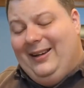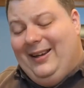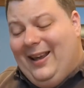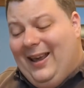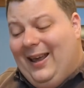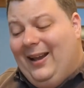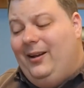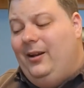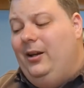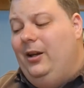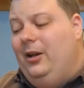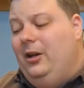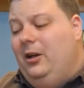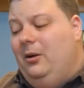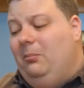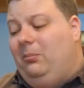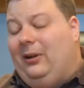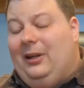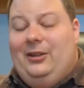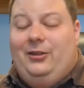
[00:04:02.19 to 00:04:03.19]
Again,
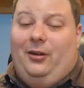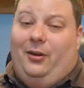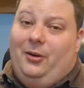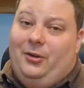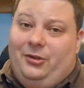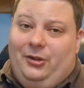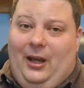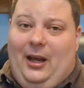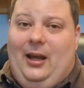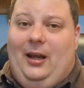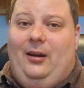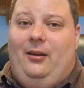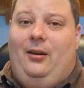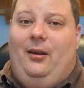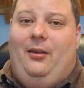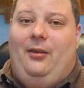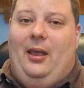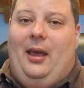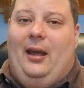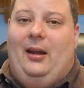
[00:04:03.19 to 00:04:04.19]
please understand
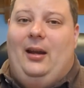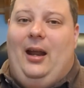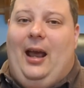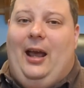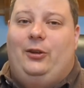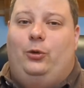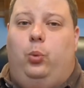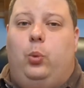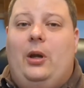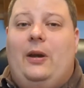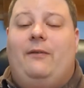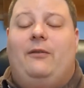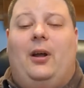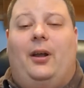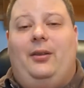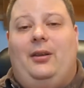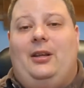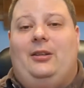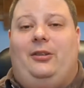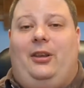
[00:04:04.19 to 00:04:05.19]
that as we've
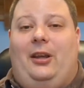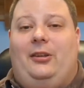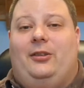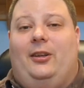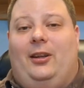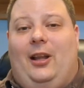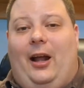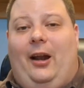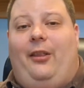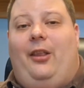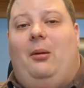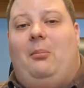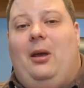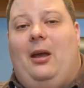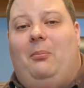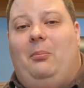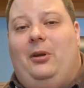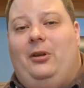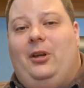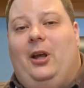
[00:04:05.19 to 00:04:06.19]
done these things, a lot of them
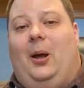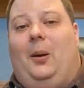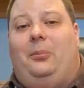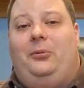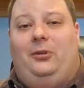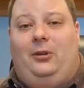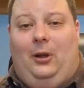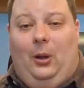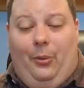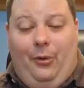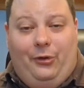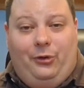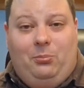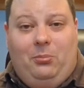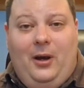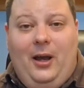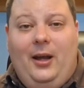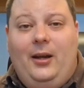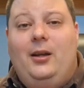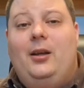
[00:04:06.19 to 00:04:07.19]
have been to help slow the
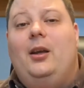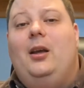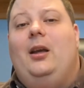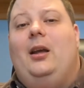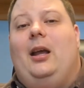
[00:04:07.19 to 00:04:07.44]
spread.